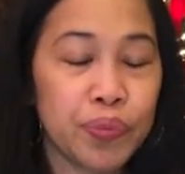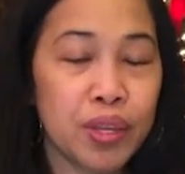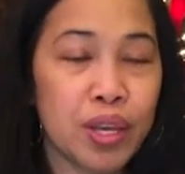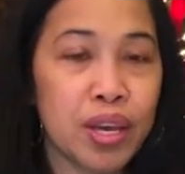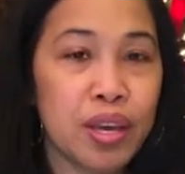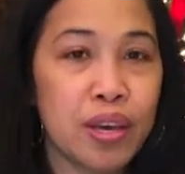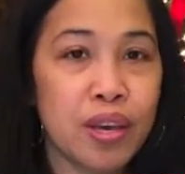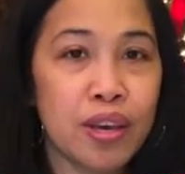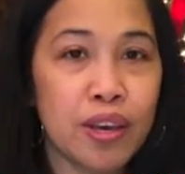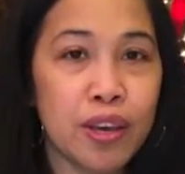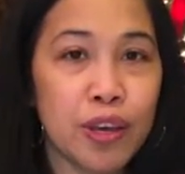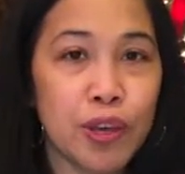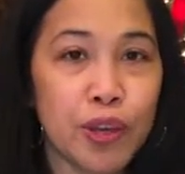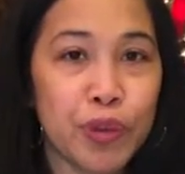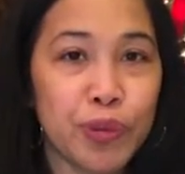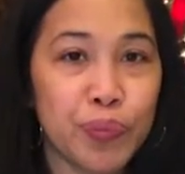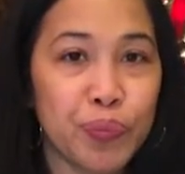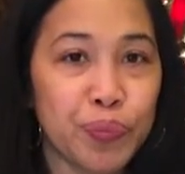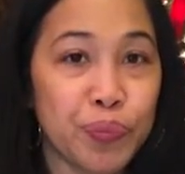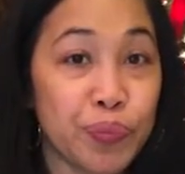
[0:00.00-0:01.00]

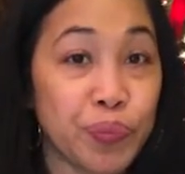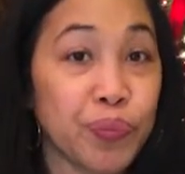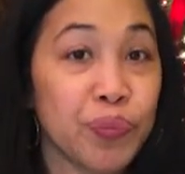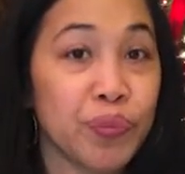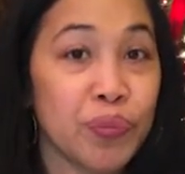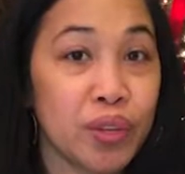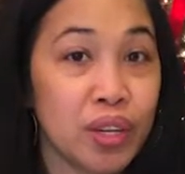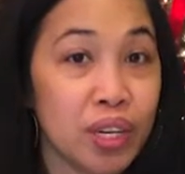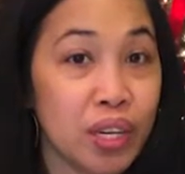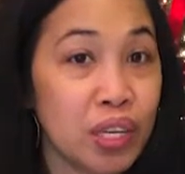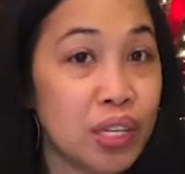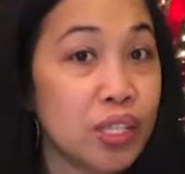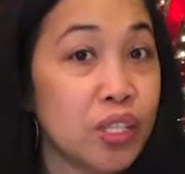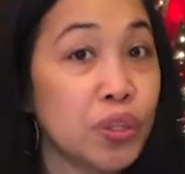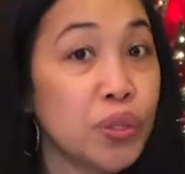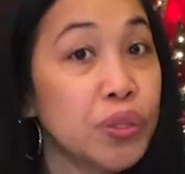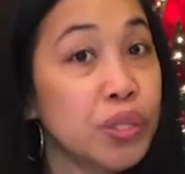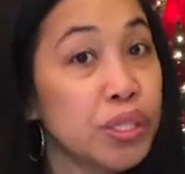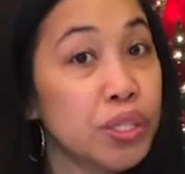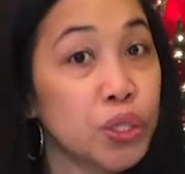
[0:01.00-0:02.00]
And it's
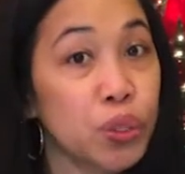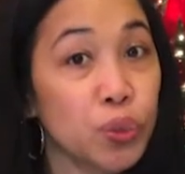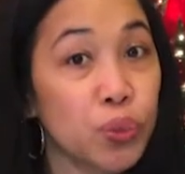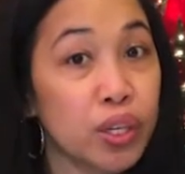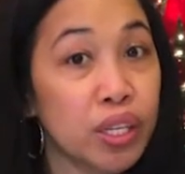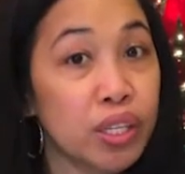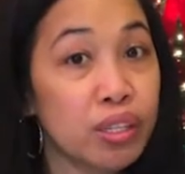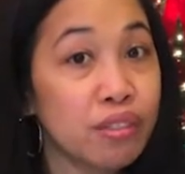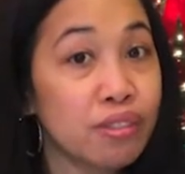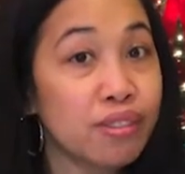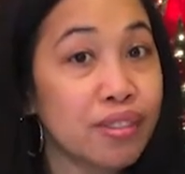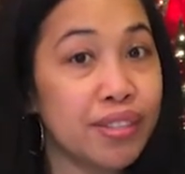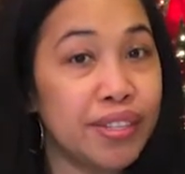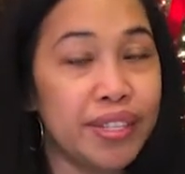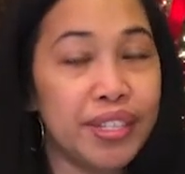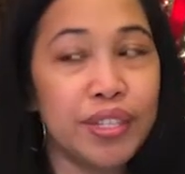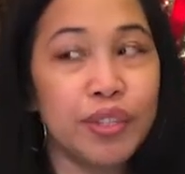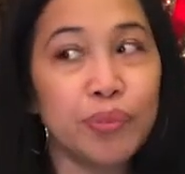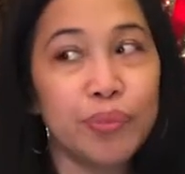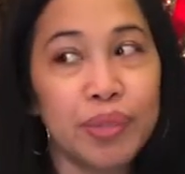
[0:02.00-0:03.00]
too sweet, a
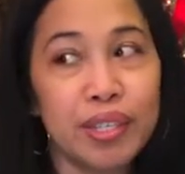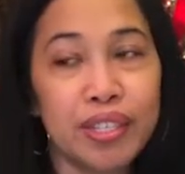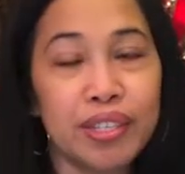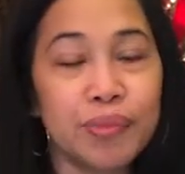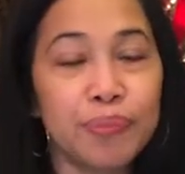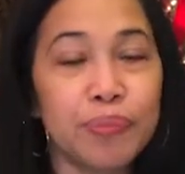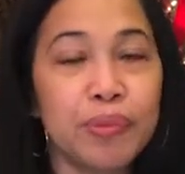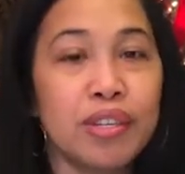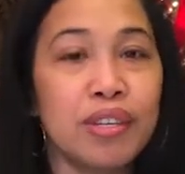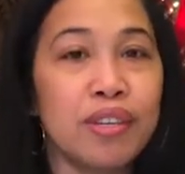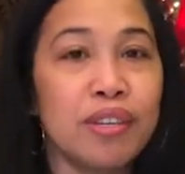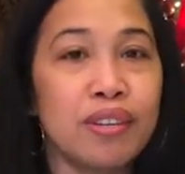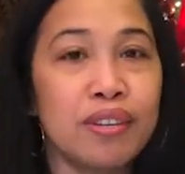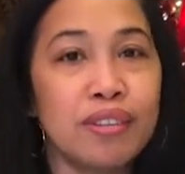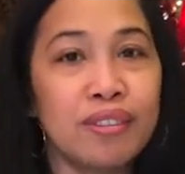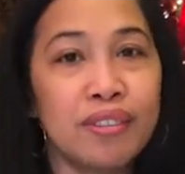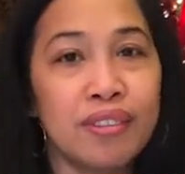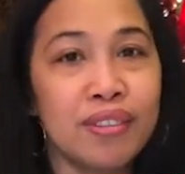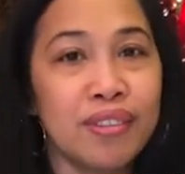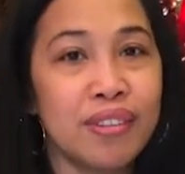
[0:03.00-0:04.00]
little bit, but
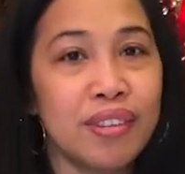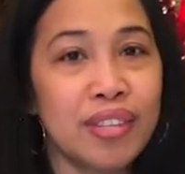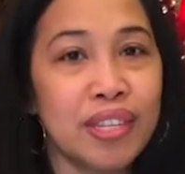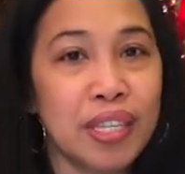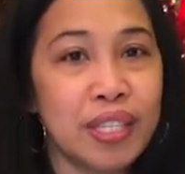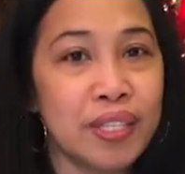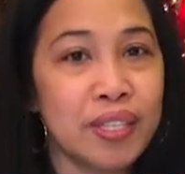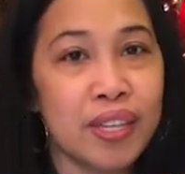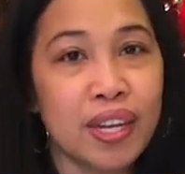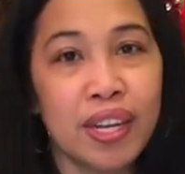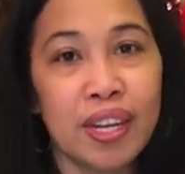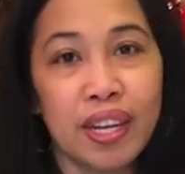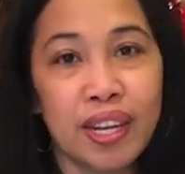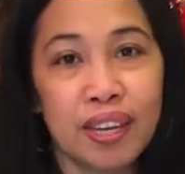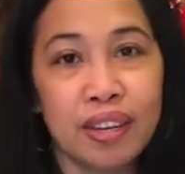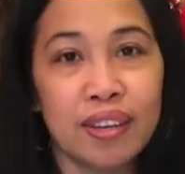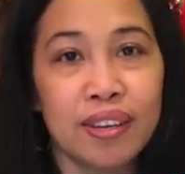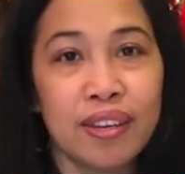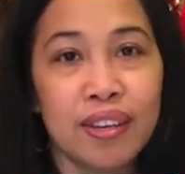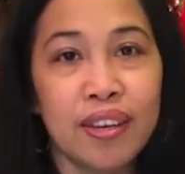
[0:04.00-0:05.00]
that's I like.